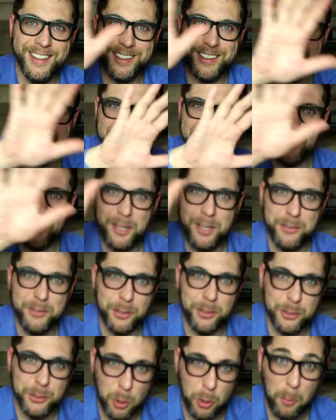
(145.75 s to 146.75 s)
the lentil of
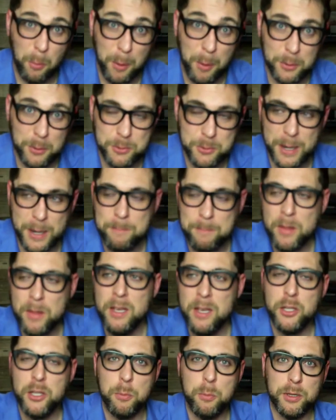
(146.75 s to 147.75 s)
your doorpost, right?
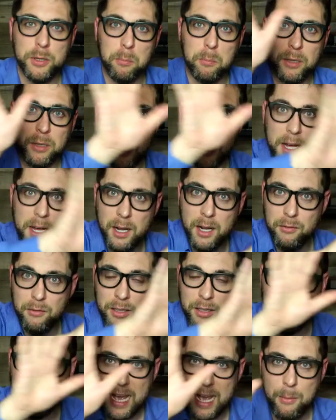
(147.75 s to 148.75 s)
You put the blood of
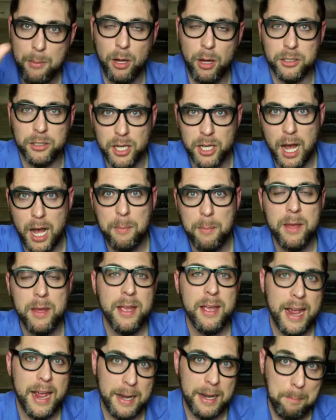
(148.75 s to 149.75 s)
the lamb on top,
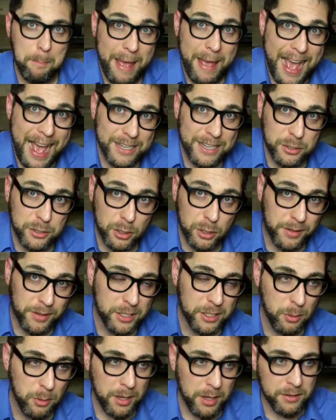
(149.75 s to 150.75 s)
and it passes over.
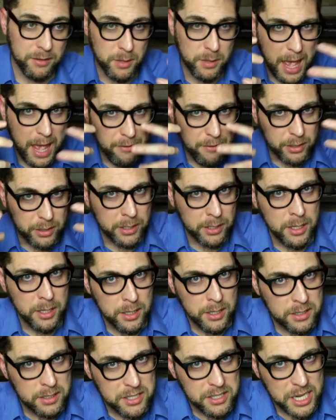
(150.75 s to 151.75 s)
That's why there's every
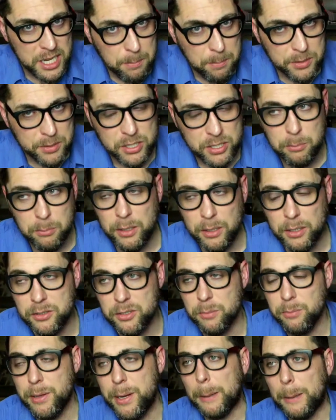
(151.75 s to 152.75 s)
deep
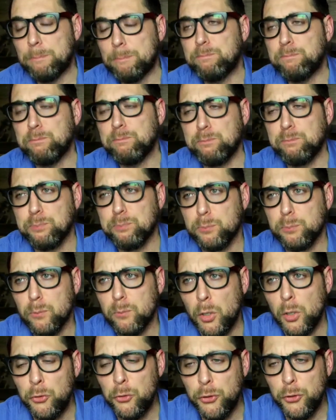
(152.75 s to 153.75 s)
symbolism there.
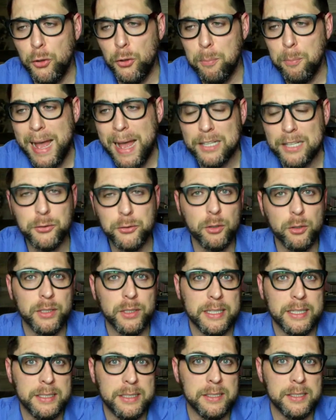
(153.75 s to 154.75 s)
So the Passover
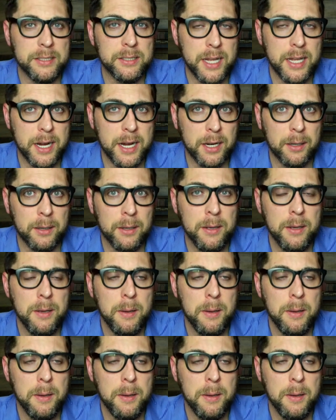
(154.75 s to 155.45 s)
is there